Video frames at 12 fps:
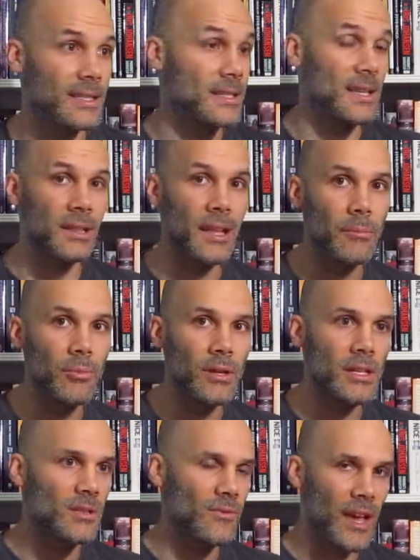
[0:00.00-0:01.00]

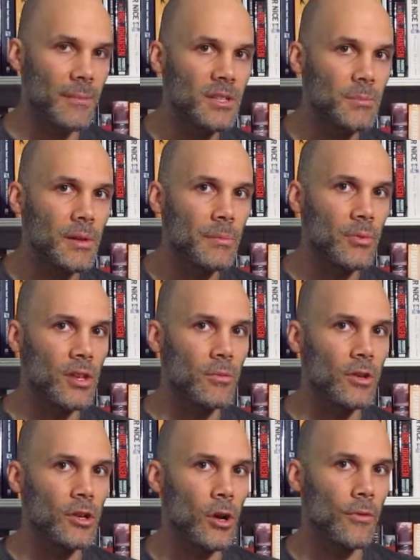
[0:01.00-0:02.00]
Celebrities, famous people that we
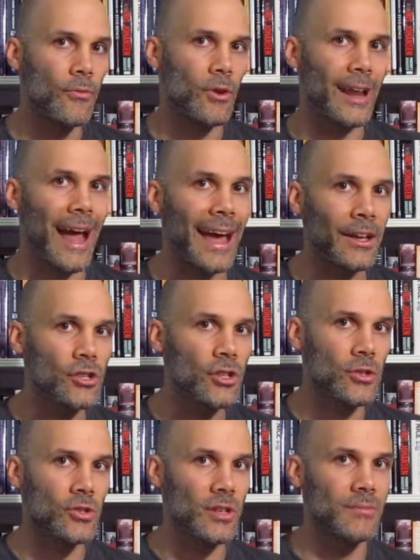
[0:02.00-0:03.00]
know for an action
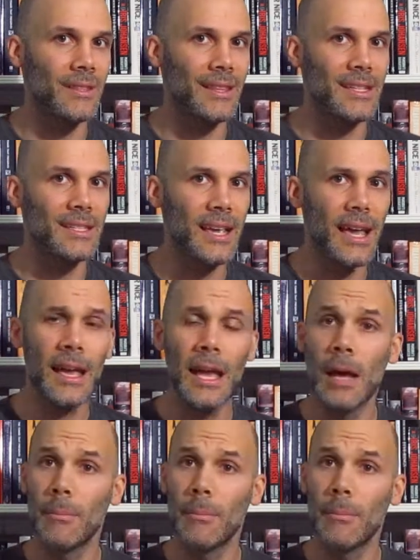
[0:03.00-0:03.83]
or something they say.